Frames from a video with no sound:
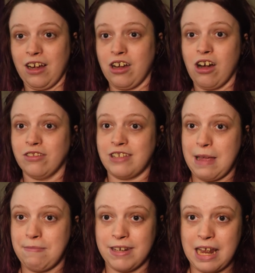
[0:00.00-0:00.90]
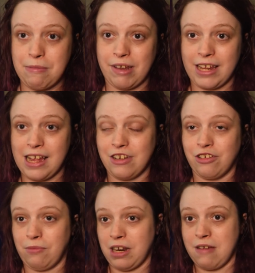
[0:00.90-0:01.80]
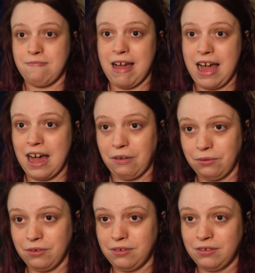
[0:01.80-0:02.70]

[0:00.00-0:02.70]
I can't take midday medication when I'm out.